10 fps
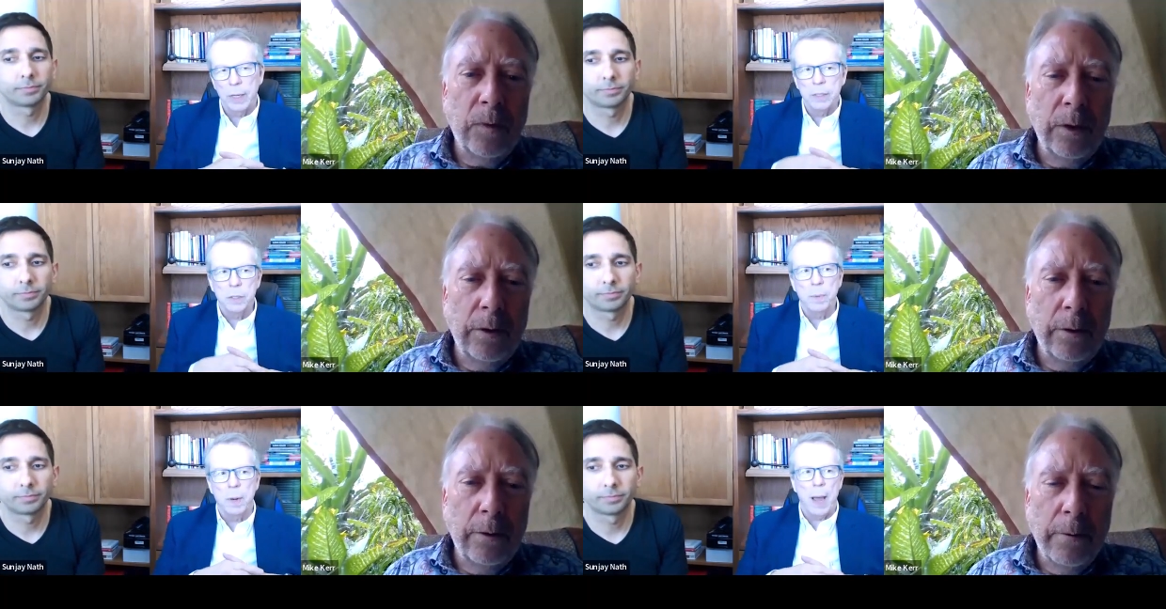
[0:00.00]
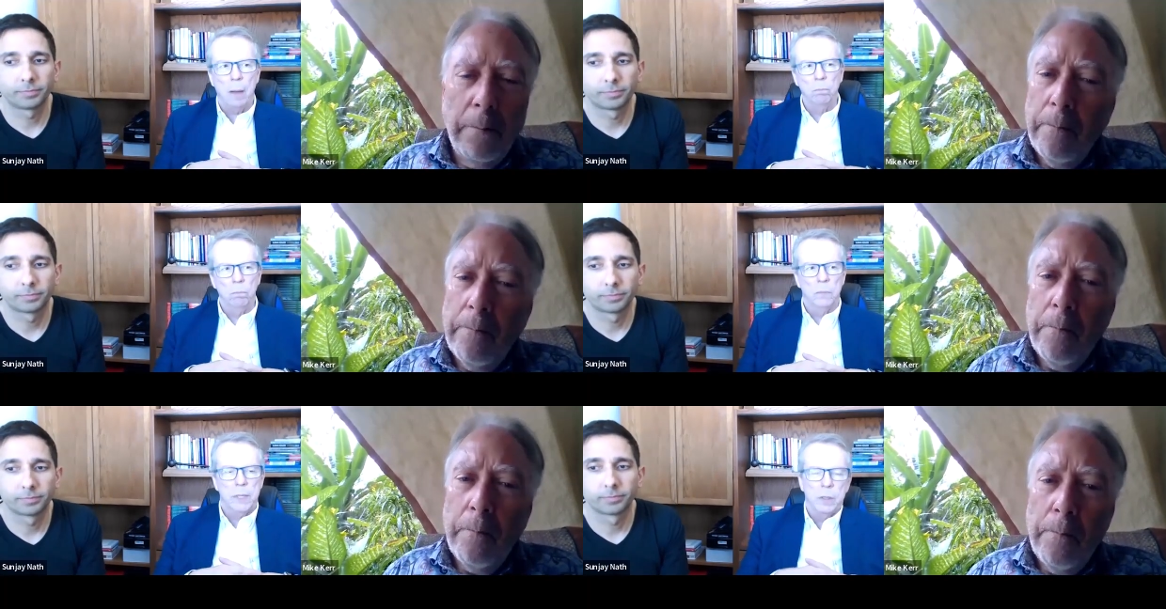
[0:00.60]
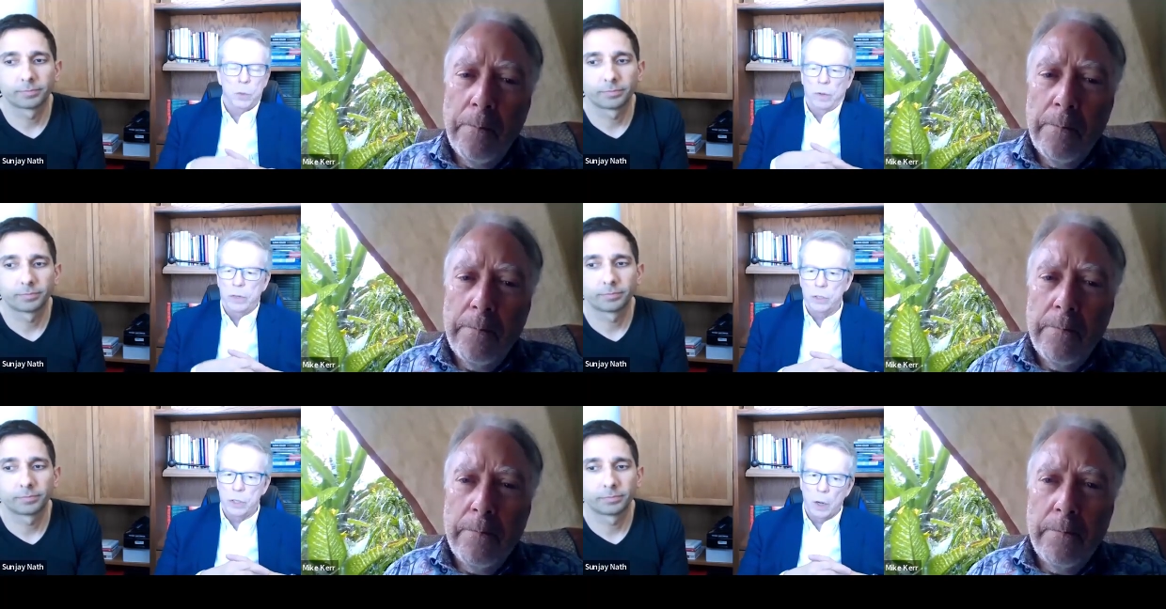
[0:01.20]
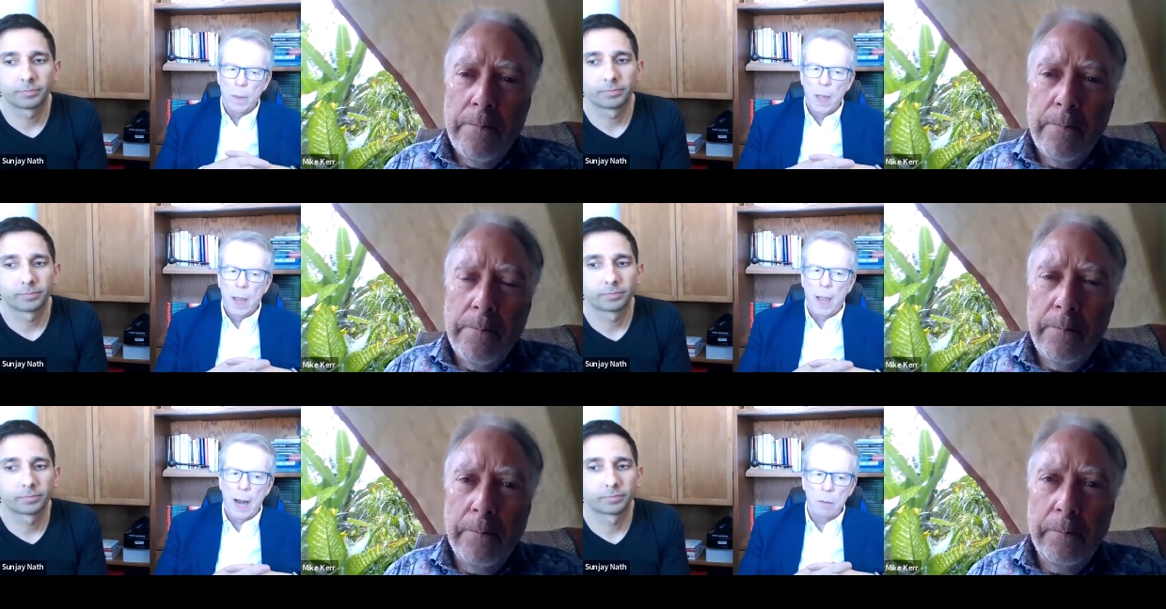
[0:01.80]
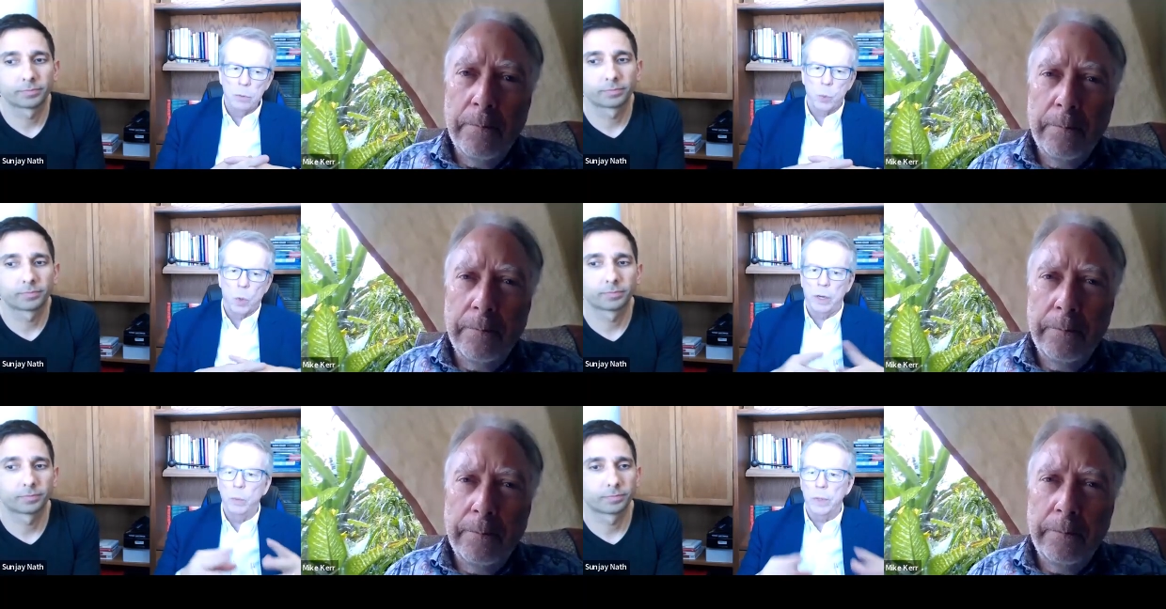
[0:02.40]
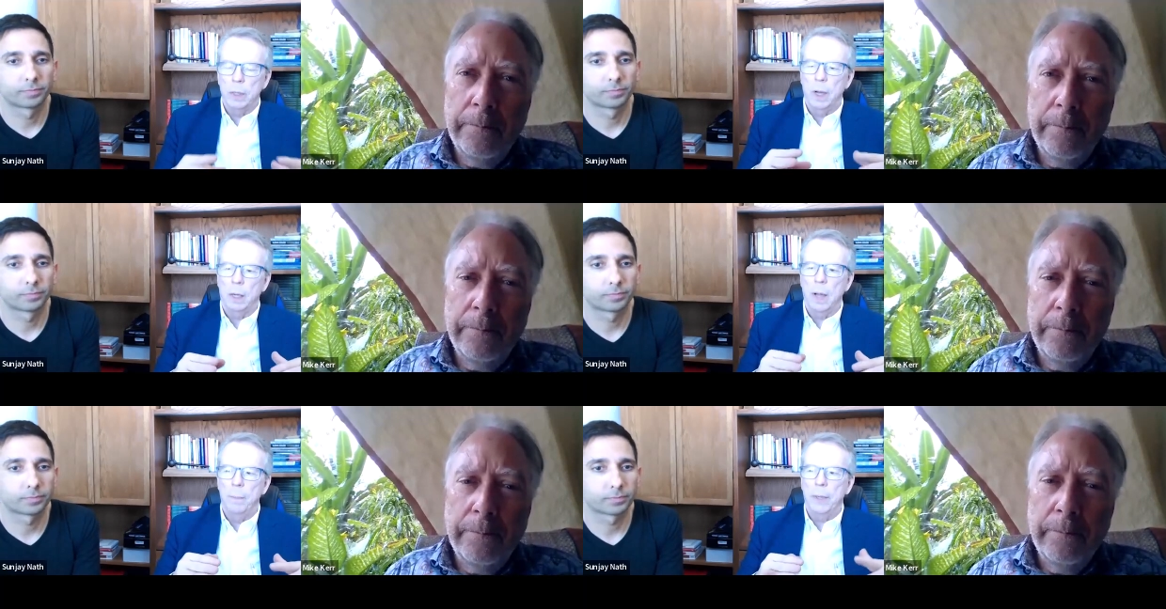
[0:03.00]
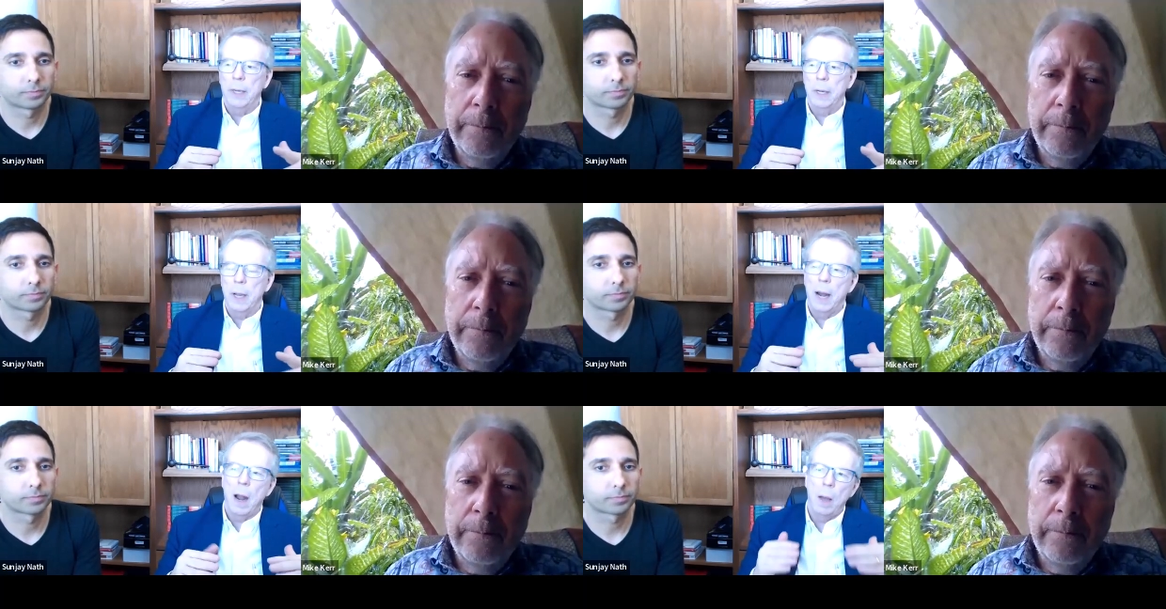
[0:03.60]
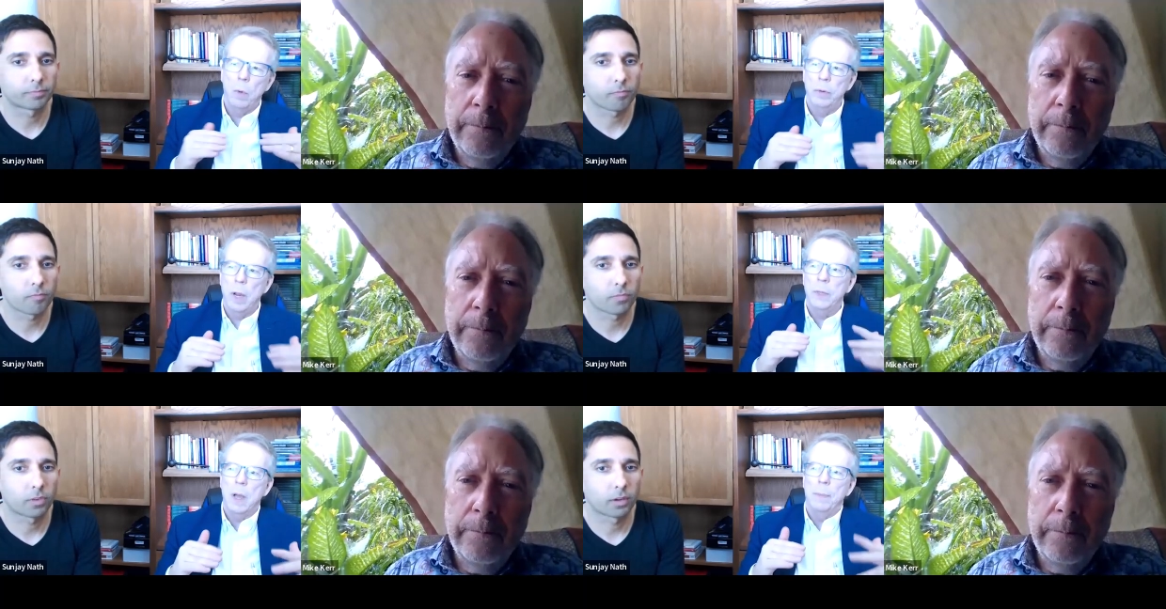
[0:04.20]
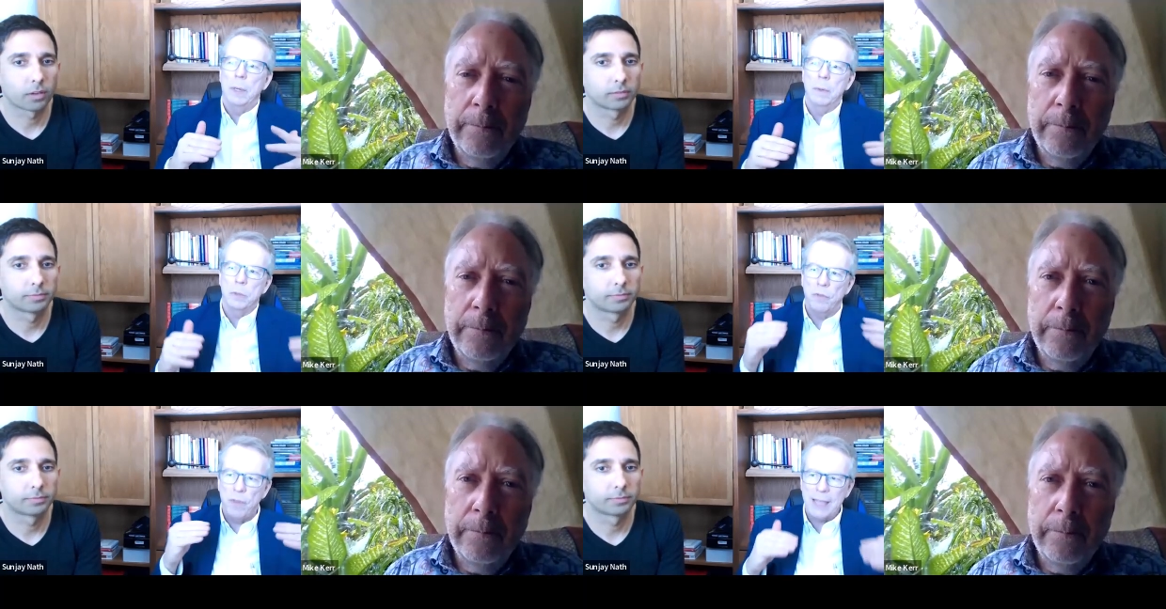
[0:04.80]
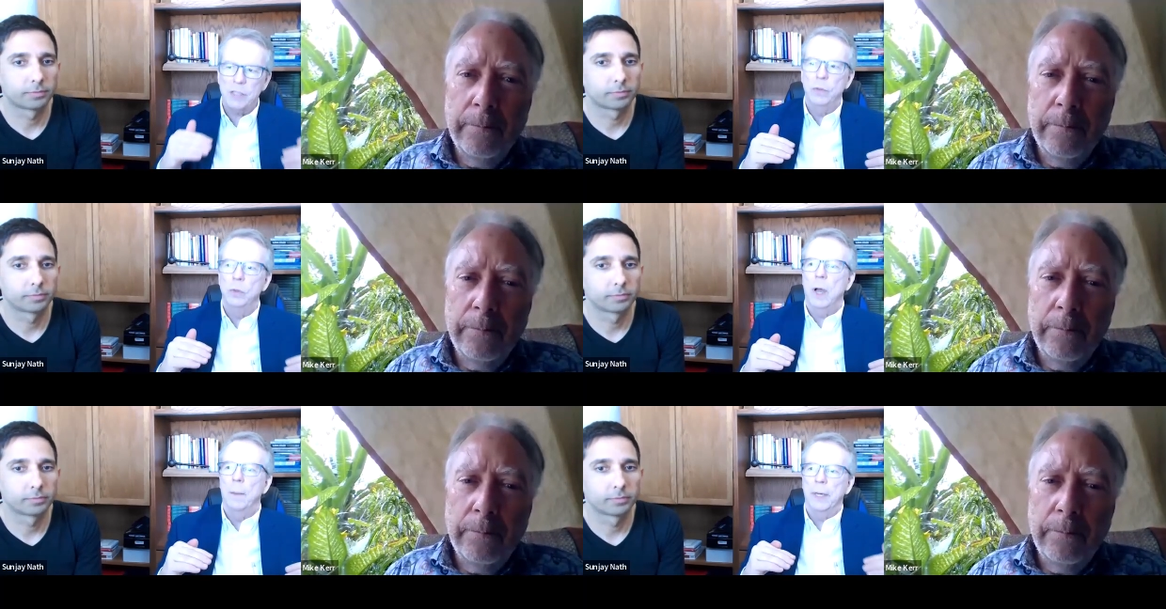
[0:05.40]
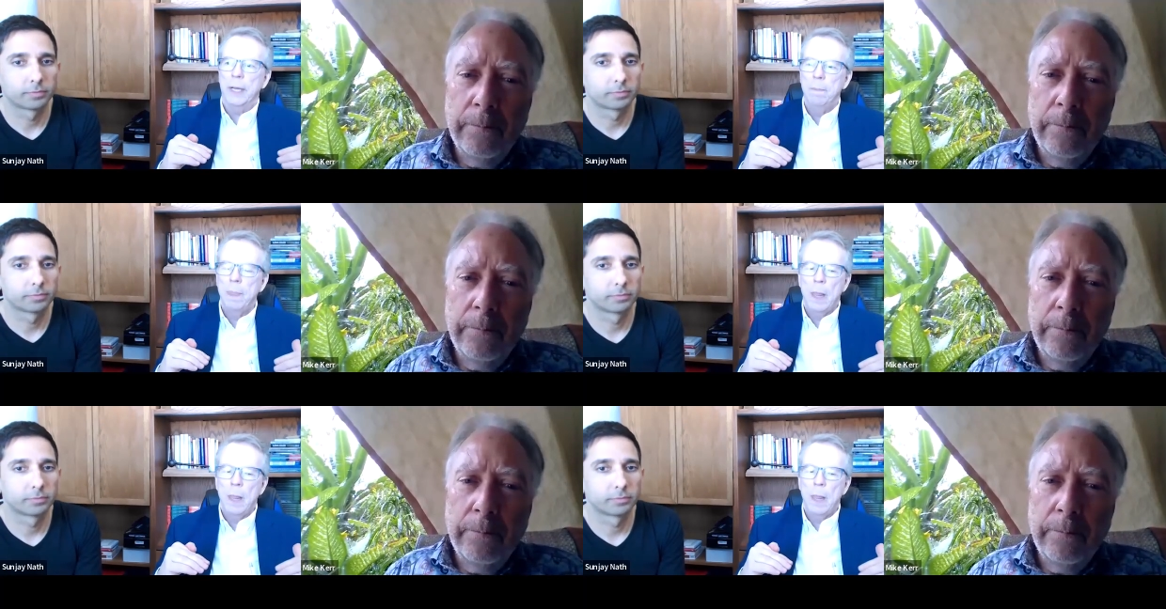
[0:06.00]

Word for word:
Speaker 1: This has been about mm, 10, 12 years ago and I was working with a, a, company, and I won't name the company, but it was a fast food company.